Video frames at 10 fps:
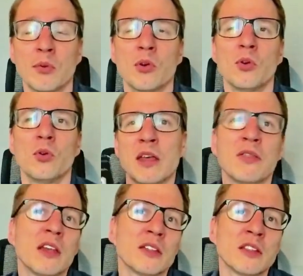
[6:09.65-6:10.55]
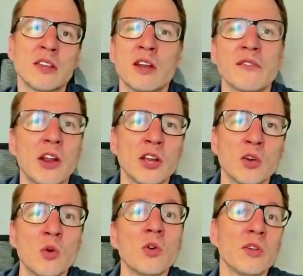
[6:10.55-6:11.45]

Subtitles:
who think that they're very cool.